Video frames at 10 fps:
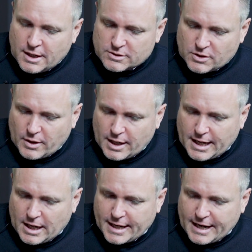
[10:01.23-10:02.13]
So
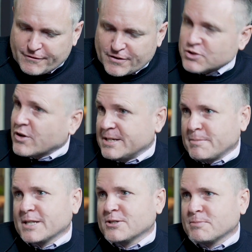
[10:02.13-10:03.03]
I get frustrated
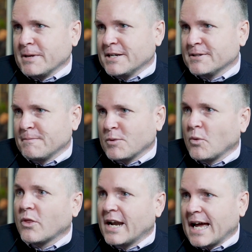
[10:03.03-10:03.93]
by the speed,
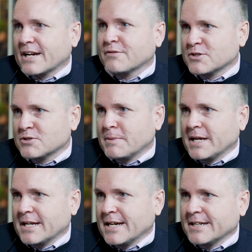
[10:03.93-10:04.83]
or the lack
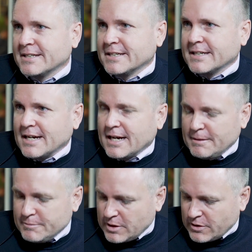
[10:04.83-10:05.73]
speed here,
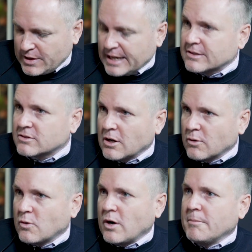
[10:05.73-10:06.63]
that things
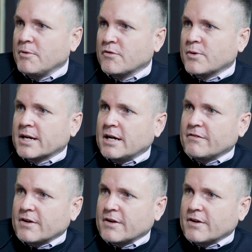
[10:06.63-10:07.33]
don't quite move quick enough.